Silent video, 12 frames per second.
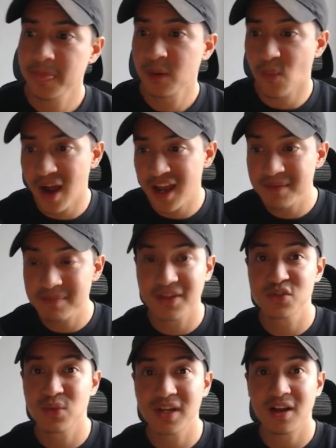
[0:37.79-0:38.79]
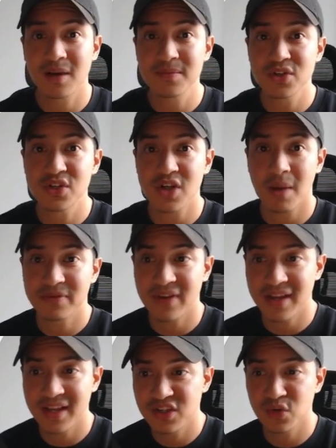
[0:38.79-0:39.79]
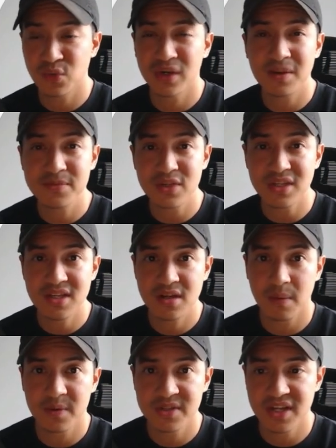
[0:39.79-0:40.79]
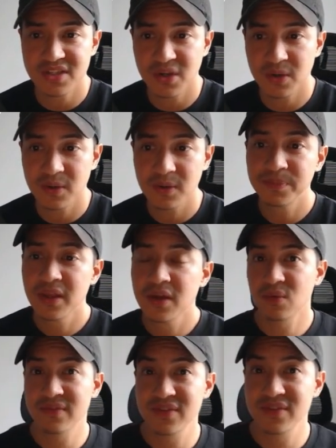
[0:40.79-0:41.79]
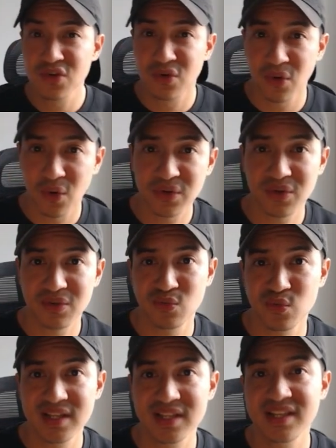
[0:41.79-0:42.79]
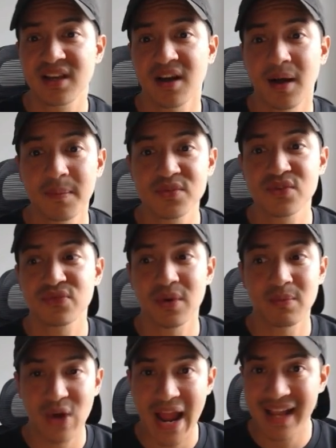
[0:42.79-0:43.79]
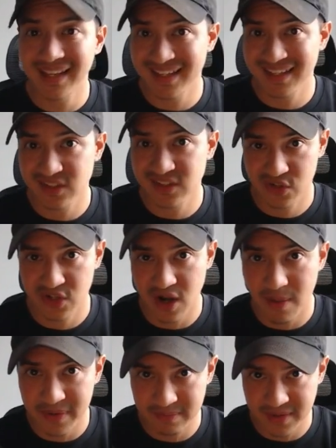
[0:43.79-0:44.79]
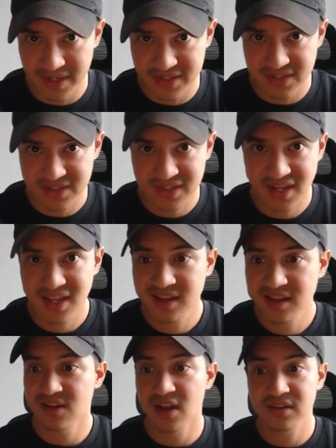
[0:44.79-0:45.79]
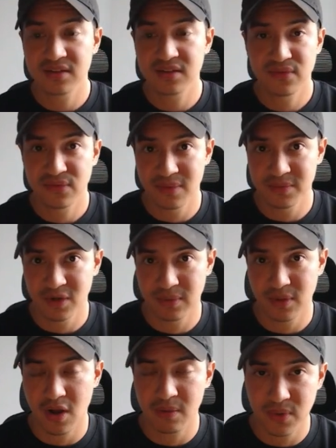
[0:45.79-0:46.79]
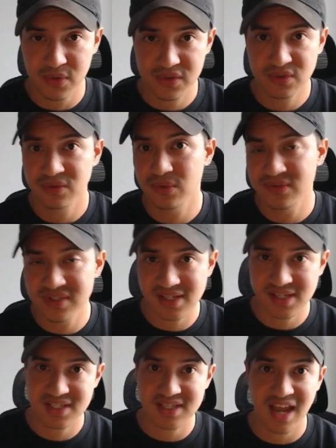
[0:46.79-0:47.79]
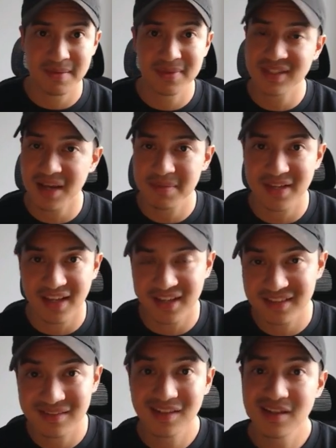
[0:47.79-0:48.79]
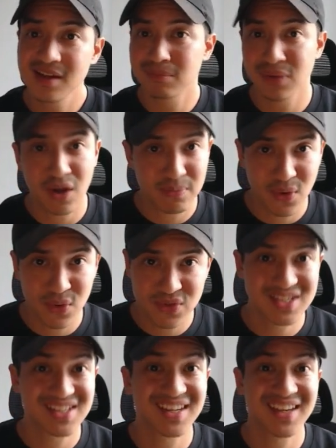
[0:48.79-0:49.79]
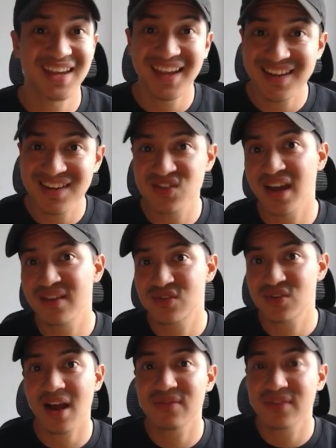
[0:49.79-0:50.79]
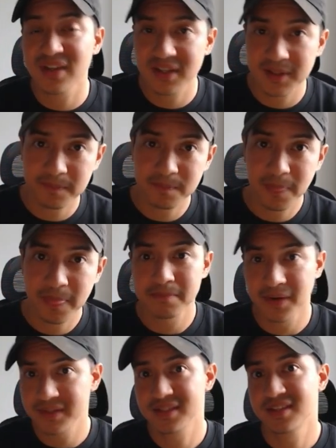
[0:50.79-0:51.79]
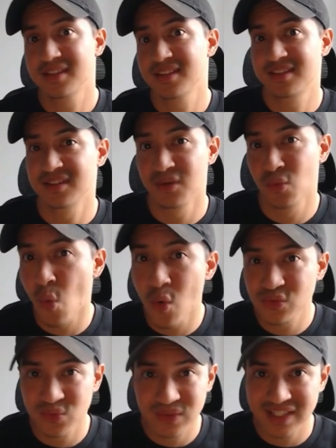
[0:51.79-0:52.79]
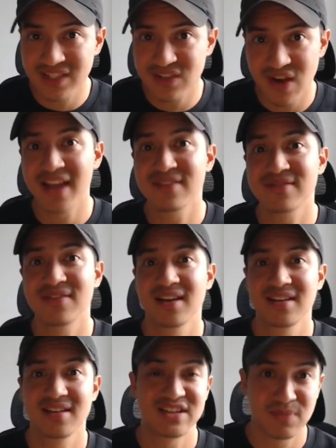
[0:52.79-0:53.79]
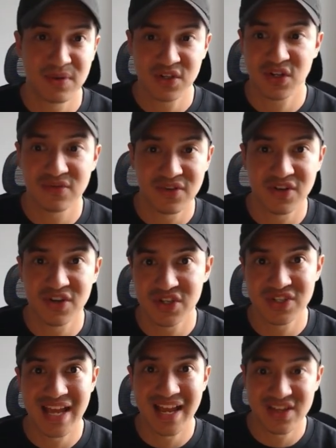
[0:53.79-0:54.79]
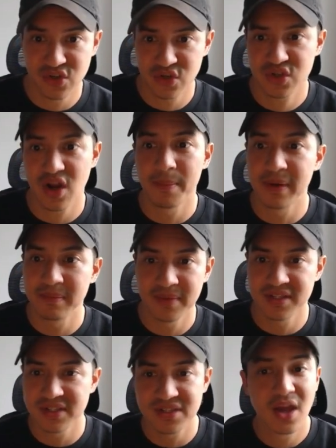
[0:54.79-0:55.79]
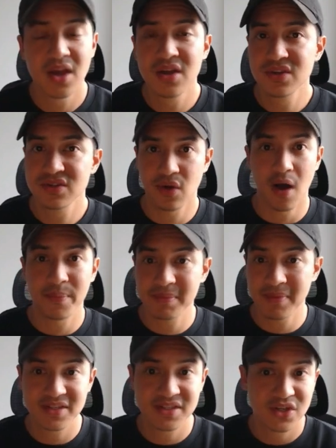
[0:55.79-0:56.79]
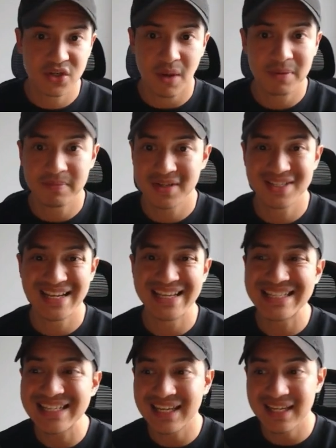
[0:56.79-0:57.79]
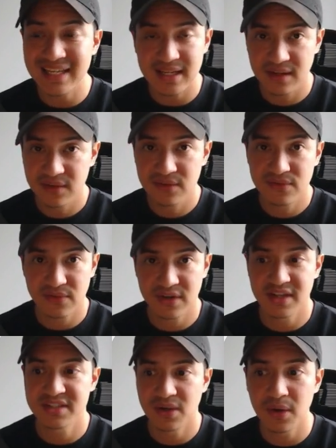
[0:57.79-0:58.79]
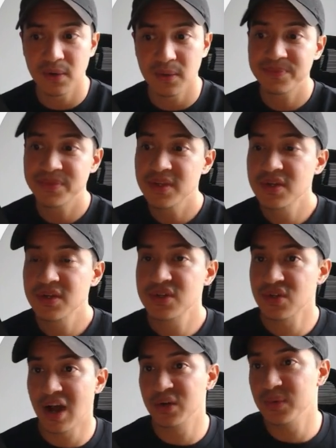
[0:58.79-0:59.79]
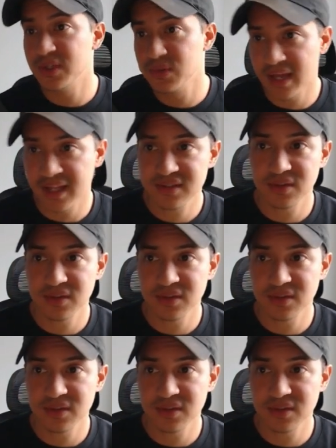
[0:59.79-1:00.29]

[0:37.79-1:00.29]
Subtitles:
Why? Because when it comes to Shopify SEO, when it comes to e-commerce SEO, revenue growth really comes from ranking your shopping pages, not from your blog posts. We've seen this time and time again. Blog posts can drive traffic, but they won't really drive as much conversions as your shopping pages. So optimizing your shopping pages is key for SEO. So how do we do that?